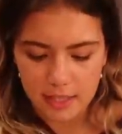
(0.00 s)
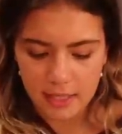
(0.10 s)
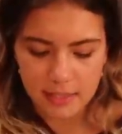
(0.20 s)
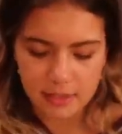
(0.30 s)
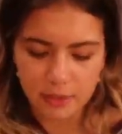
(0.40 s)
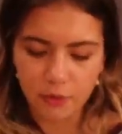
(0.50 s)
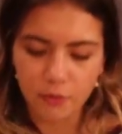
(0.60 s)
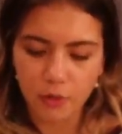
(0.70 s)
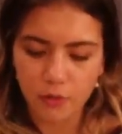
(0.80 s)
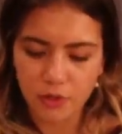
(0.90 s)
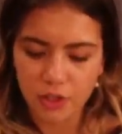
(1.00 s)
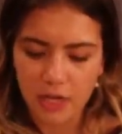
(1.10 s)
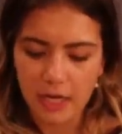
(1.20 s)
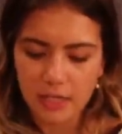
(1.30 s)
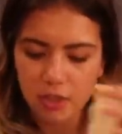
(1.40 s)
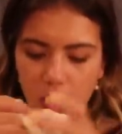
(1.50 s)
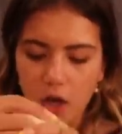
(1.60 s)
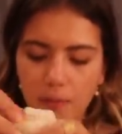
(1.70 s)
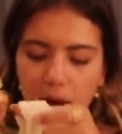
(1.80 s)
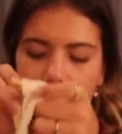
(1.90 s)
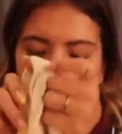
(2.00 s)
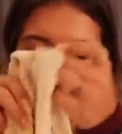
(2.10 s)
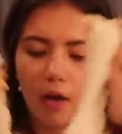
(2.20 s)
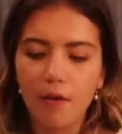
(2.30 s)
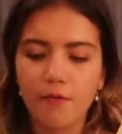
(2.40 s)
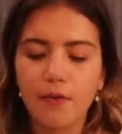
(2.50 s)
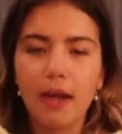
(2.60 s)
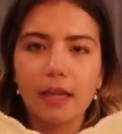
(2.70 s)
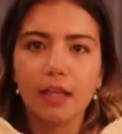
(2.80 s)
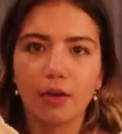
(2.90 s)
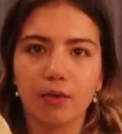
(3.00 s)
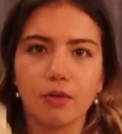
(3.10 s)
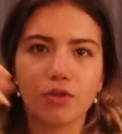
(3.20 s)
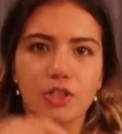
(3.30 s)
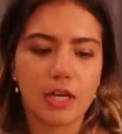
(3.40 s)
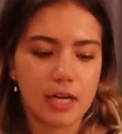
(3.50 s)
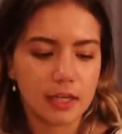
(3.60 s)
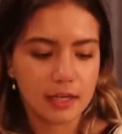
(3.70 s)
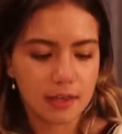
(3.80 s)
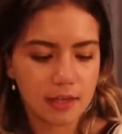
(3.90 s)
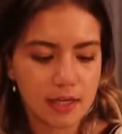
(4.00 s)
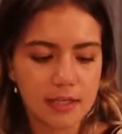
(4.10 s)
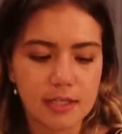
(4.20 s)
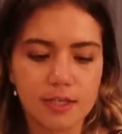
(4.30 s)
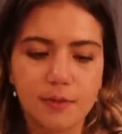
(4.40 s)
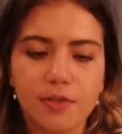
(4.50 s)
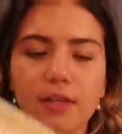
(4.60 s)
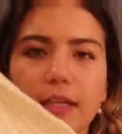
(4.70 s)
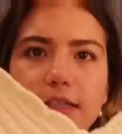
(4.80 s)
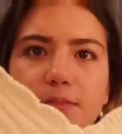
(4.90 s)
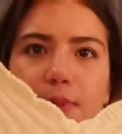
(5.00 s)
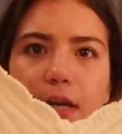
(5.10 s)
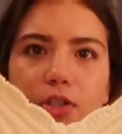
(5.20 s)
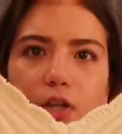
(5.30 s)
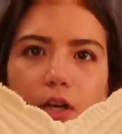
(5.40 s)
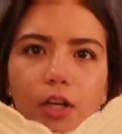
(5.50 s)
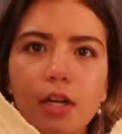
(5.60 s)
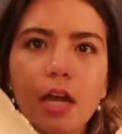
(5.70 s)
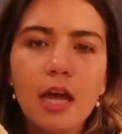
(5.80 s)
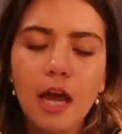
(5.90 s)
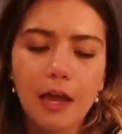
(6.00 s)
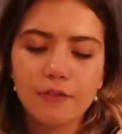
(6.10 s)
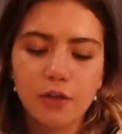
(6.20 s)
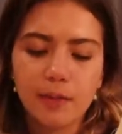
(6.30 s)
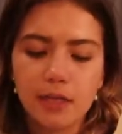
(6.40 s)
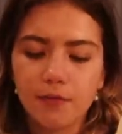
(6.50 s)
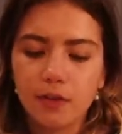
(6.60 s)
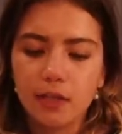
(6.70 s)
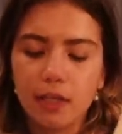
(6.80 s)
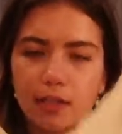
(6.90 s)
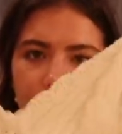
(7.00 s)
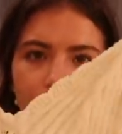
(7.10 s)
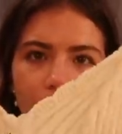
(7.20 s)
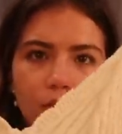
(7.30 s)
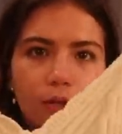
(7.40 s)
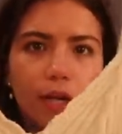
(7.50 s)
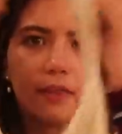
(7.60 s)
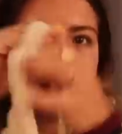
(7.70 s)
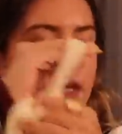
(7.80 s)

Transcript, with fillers: this little crochet top. I love anything crocheted like this, and especially in, like, this beige color. I have so many different things. So I got